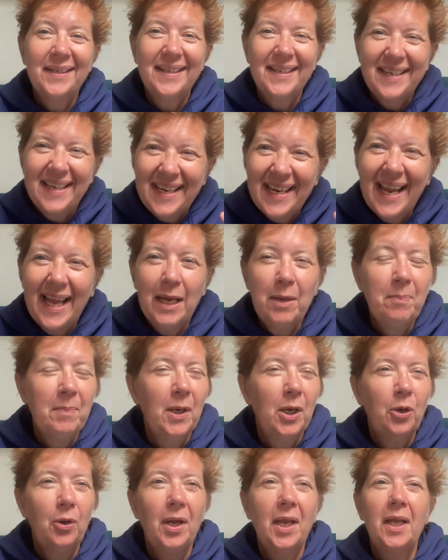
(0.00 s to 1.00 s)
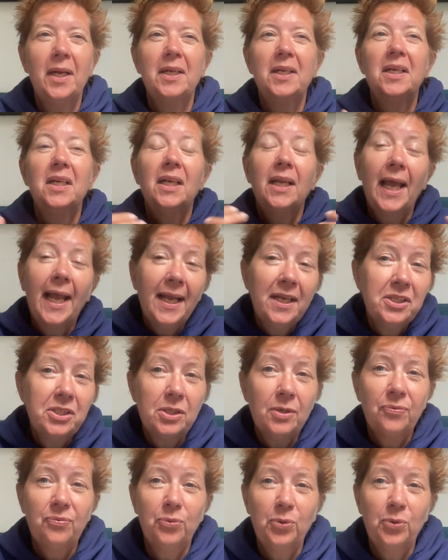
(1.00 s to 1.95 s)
nightmare and it lasted